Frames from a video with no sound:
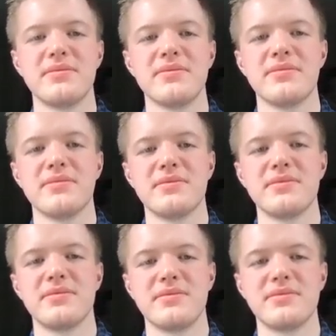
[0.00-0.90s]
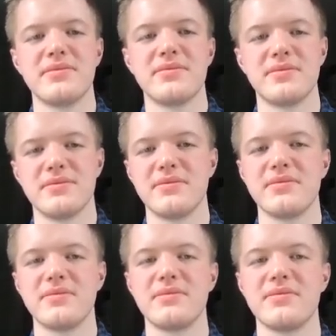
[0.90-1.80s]

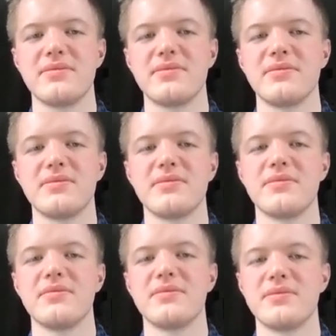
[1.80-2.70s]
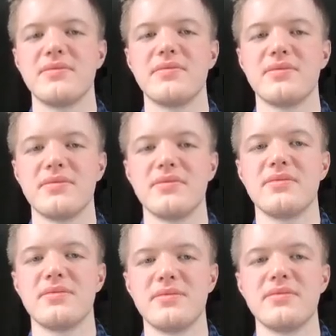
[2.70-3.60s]

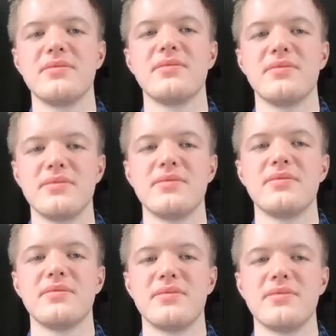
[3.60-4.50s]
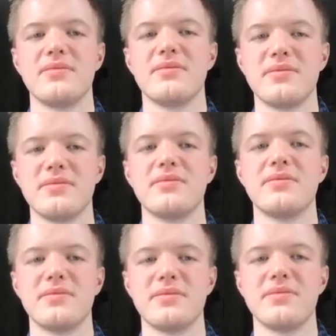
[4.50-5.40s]

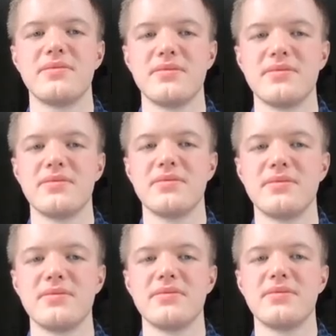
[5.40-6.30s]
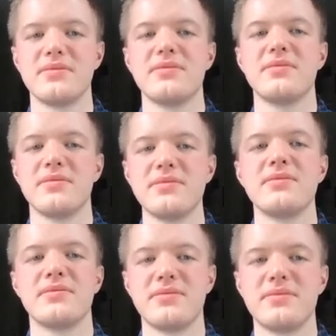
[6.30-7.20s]

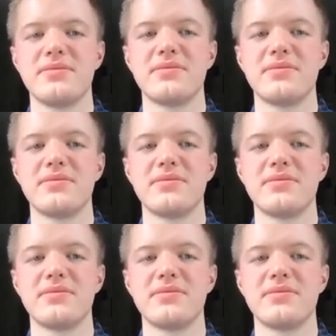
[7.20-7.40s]
This person isn't speaking.